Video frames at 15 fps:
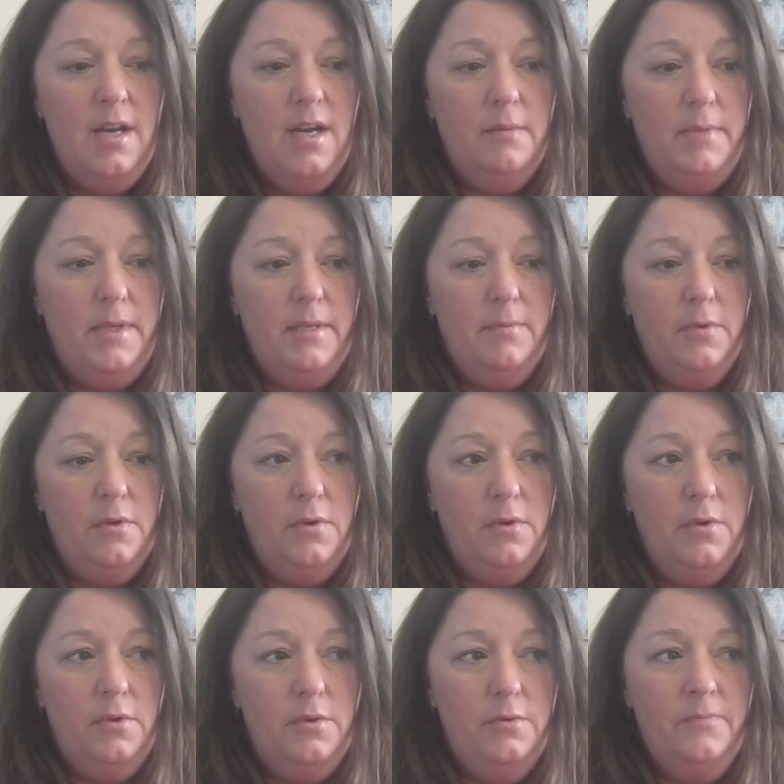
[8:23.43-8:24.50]
um, people
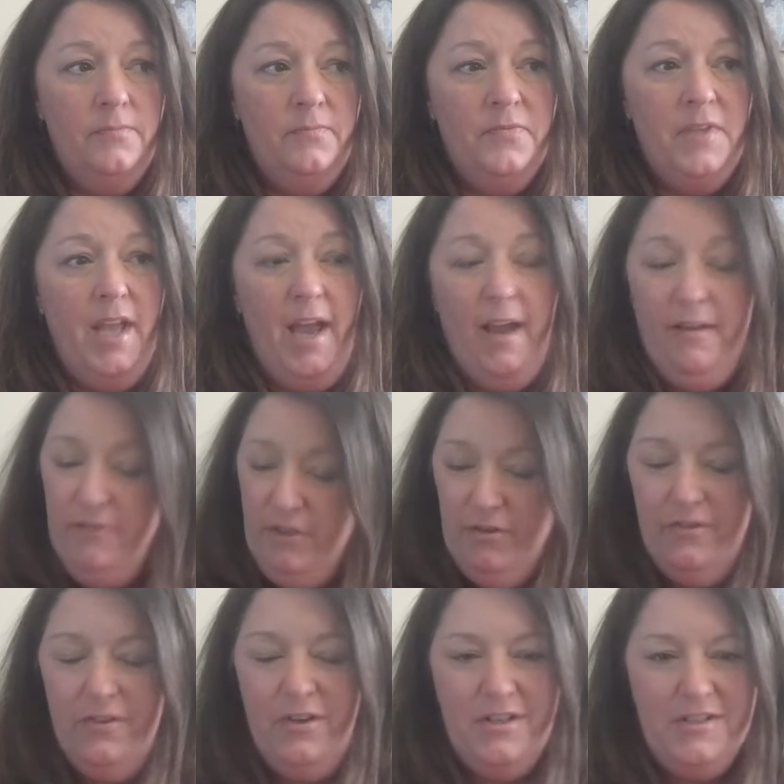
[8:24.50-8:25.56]
who have
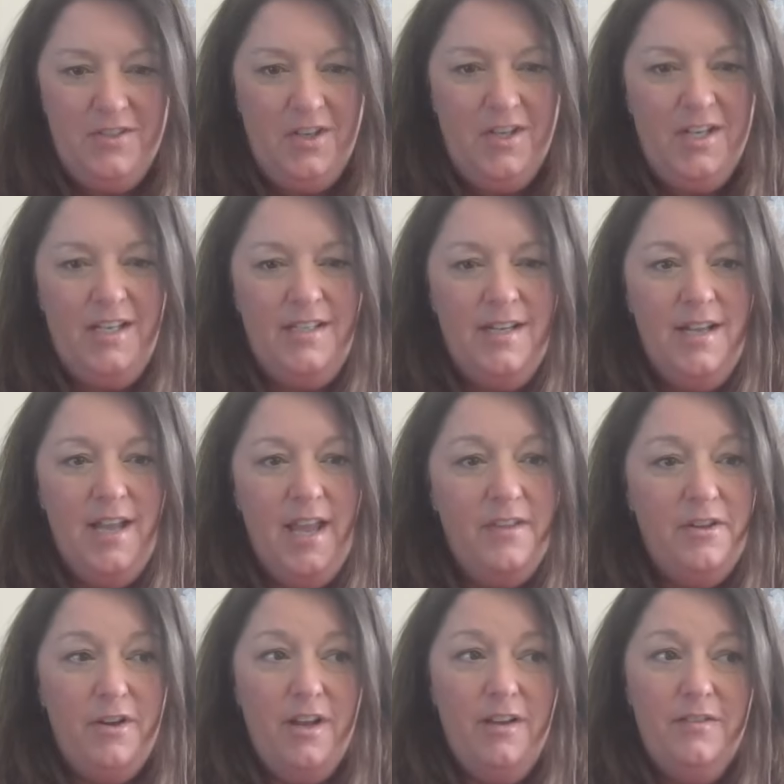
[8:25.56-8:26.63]
their thoughts on it,
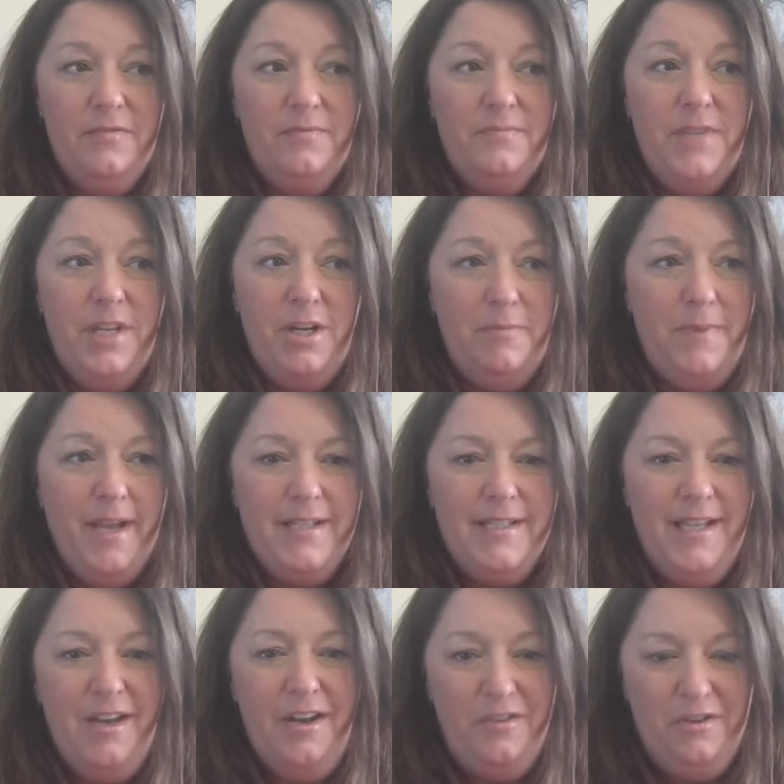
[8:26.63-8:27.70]
and they're not a, they don't back
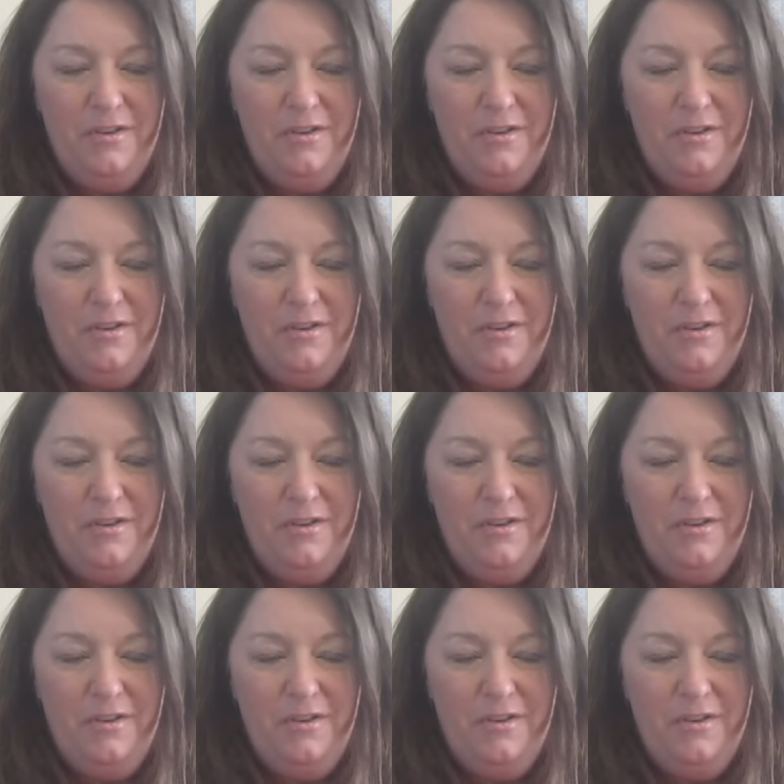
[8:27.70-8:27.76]
down.